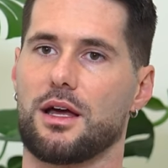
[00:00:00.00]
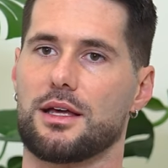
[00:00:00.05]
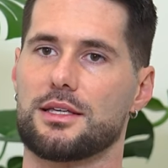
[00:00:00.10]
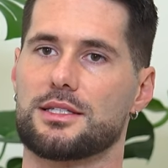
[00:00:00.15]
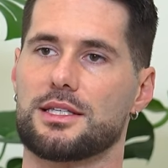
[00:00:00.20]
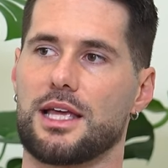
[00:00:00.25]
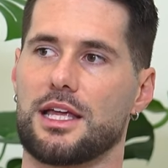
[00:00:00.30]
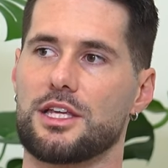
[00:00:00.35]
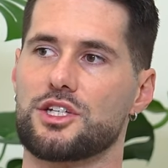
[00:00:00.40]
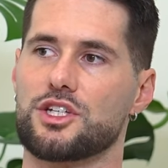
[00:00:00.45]

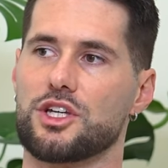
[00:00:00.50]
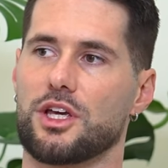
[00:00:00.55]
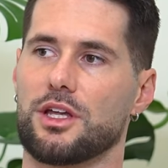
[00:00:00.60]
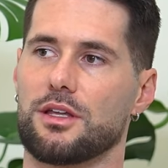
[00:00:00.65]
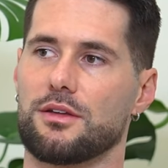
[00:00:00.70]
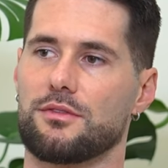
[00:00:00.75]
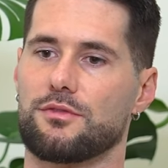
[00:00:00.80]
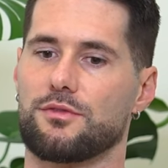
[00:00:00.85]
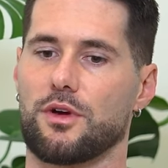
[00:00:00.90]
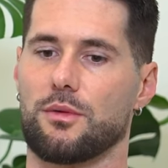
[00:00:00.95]

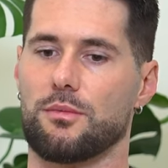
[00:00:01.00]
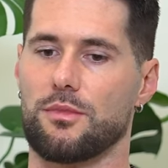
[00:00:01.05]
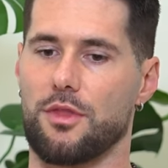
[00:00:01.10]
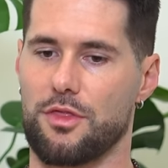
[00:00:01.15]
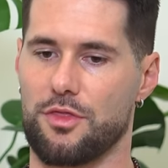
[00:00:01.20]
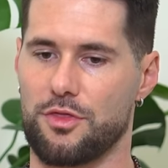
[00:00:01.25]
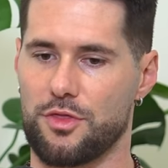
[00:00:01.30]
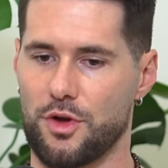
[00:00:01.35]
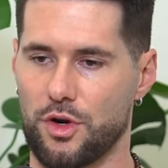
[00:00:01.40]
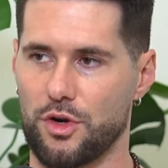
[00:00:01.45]
ascension from
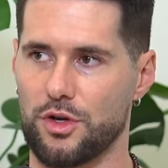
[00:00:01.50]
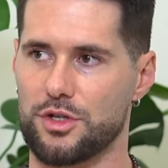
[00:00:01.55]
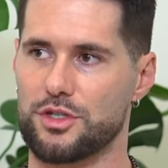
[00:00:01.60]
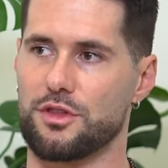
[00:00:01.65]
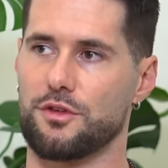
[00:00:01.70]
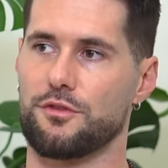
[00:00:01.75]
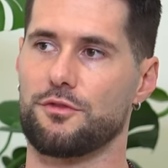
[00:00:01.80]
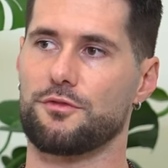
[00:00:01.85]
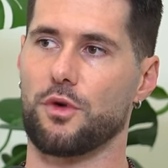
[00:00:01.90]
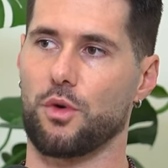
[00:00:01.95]
the third
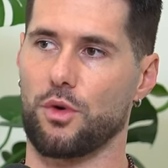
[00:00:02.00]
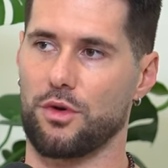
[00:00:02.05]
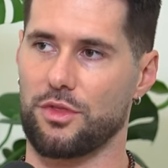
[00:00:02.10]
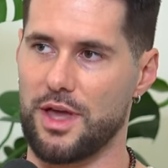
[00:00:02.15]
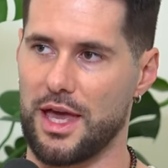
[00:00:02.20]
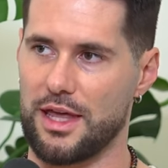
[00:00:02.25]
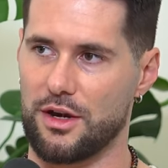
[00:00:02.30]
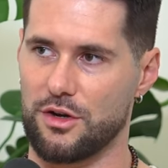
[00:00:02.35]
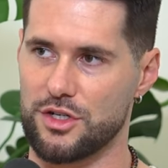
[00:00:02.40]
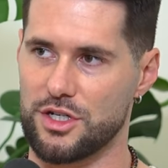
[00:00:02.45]
to the
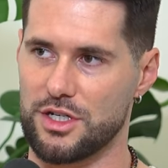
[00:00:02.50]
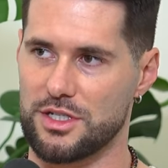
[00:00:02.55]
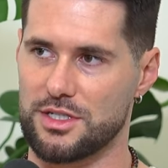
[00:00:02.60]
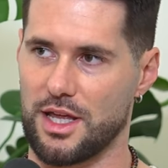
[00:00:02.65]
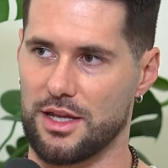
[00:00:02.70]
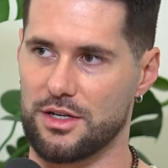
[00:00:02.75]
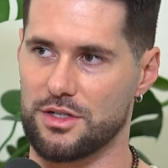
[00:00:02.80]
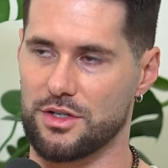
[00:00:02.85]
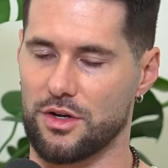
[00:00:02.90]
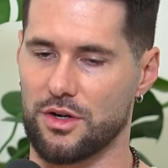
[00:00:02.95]
fourth energy
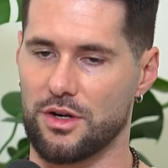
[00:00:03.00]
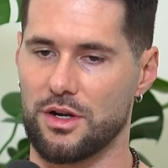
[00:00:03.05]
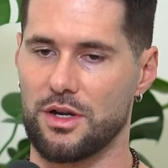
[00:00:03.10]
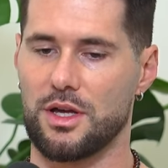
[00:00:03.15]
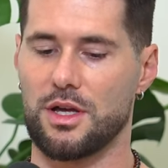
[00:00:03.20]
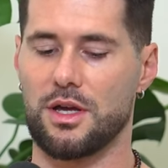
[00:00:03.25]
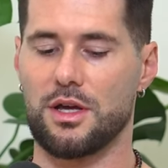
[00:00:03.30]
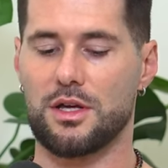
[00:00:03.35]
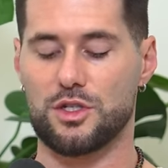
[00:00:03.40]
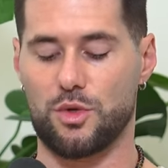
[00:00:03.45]
center
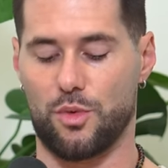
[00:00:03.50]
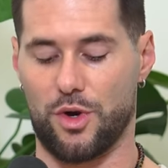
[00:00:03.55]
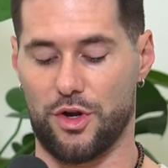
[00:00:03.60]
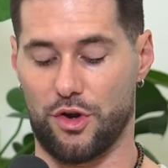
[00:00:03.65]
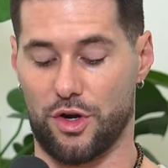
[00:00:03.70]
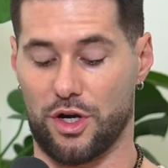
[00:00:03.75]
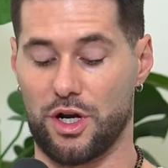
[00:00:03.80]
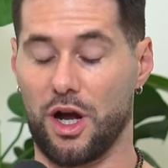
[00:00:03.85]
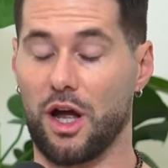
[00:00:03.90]
to where your